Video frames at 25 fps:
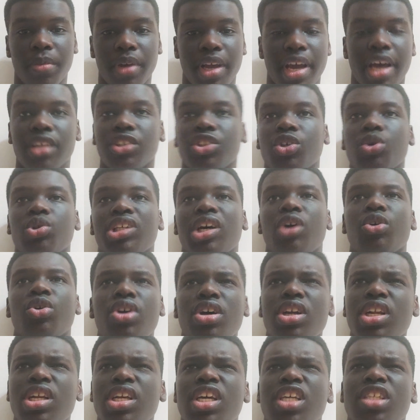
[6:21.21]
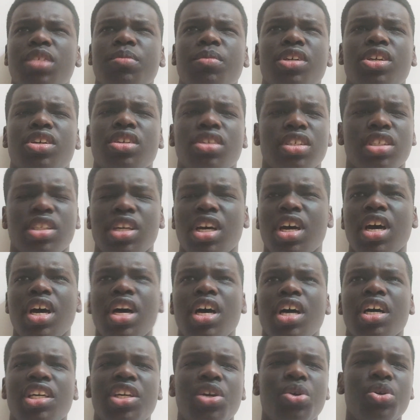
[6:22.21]
Yeah, it shows how good he is because
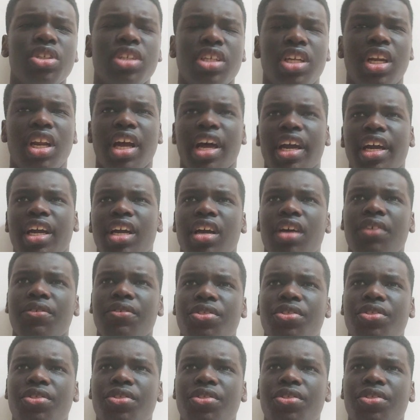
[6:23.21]
usually like